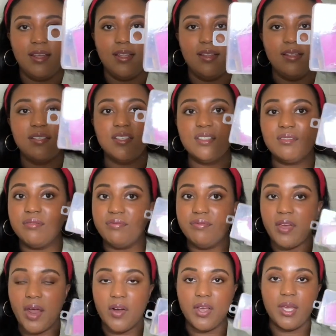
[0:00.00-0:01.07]
This is
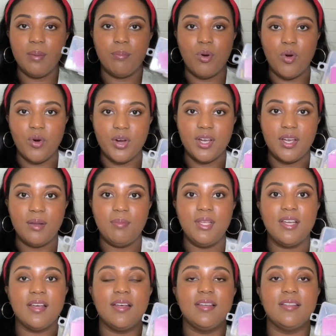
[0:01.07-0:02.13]
very important
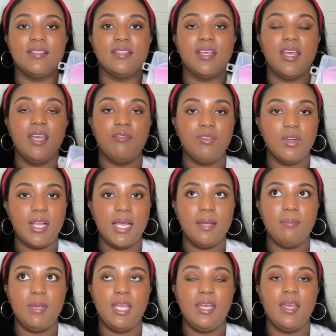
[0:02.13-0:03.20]
because if you're like
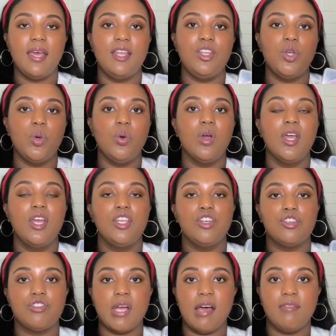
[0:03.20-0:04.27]
me and you,
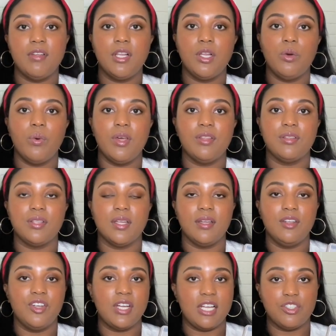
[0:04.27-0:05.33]
you're traveling with,
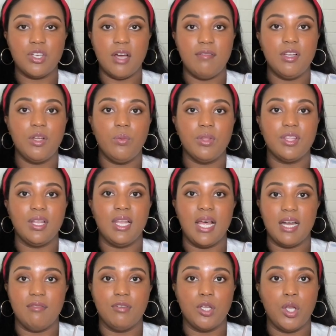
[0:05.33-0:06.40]
you're not traveling with a
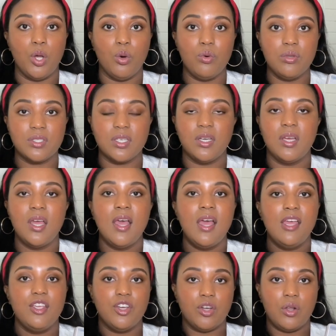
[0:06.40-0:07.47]
lot of clothes,
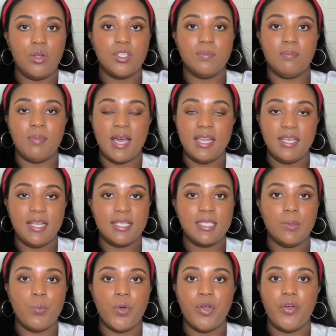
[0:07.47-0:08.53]
your clothes might get
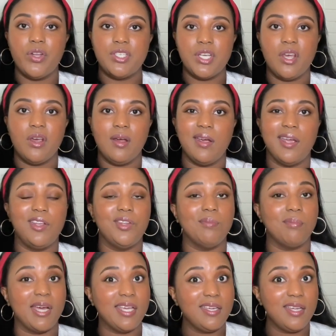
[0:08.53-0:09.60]
some wear and tear and you
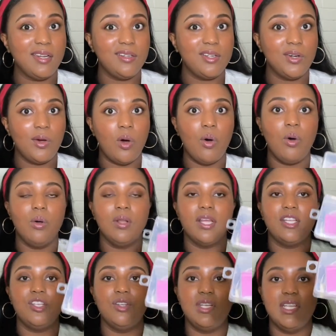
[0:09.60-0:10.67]
might get a little hole
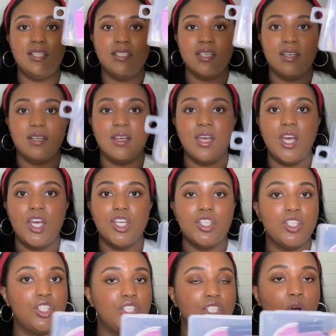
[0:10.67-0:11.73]
and you need to
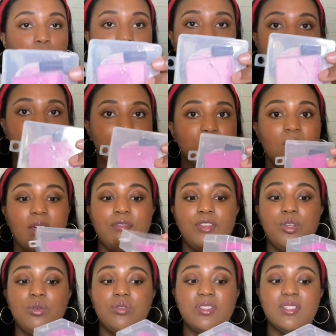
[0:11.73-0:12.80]
sew it up. So I've
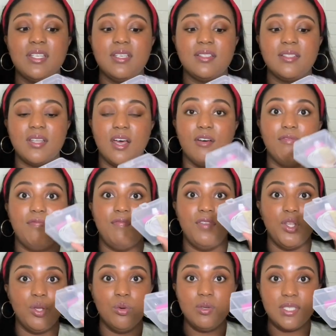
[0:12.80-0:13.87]
used this a
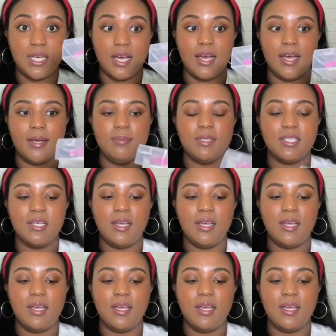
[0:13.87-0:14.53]
few times